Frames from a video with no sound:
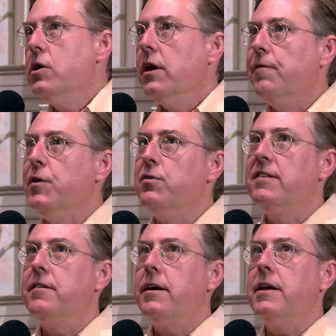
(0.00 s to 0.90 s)
if you
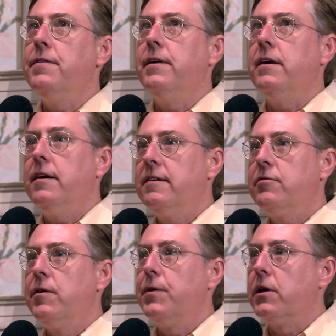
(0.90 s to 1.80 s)
study the
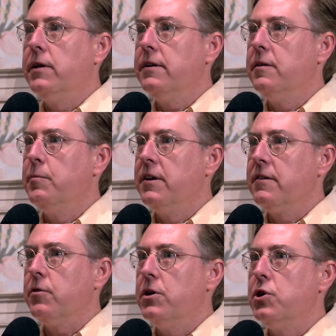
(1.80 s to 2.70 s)
history of the Clinton
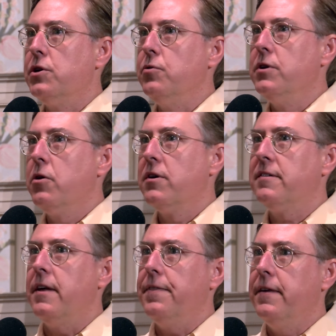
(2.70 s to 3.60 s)
administration, you notice
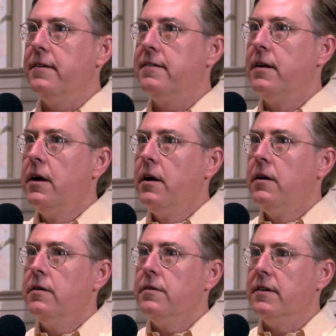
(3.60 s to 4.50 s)
that this
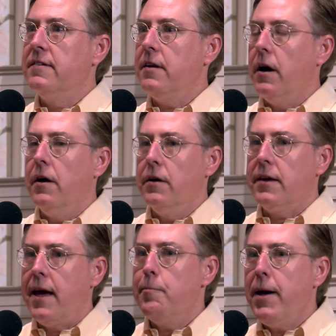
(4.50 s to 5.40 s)
this uh,
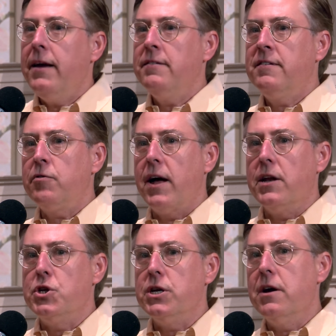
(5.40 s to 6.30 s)
campaign
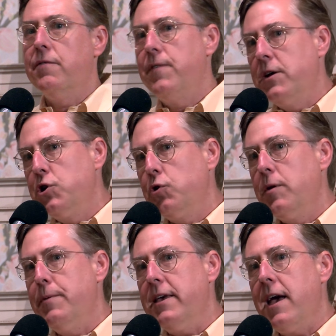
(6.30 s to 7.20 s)
strategy
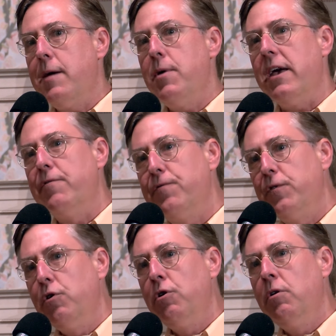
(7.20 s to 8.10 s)
eventually became a
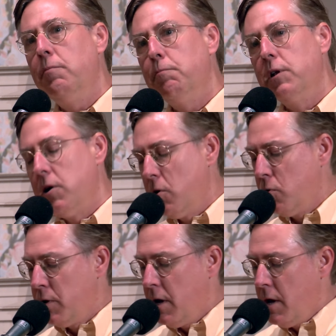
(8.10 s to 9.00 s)
full
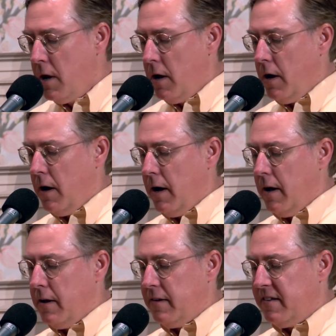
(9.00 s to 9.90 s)
blown
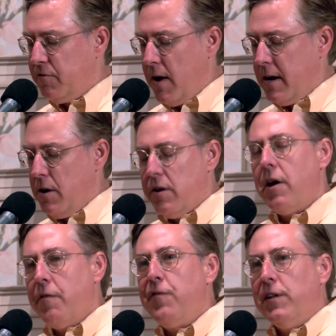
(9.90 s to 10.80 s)
uh,
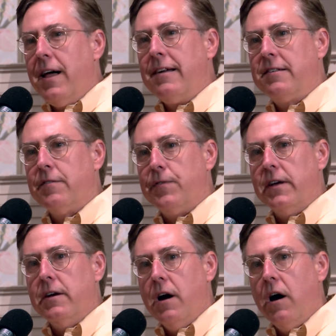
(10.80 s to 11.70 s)
a
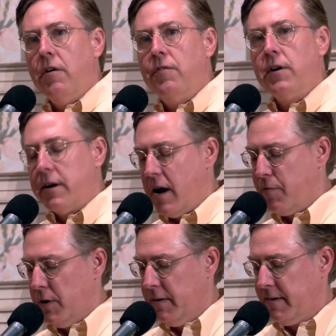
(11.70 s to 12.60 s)
philosophy of
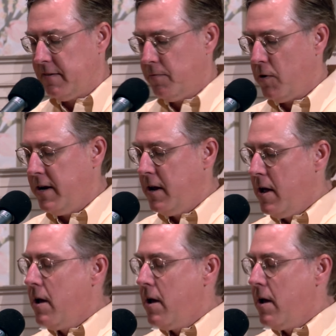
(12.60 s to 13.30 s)
governance, right?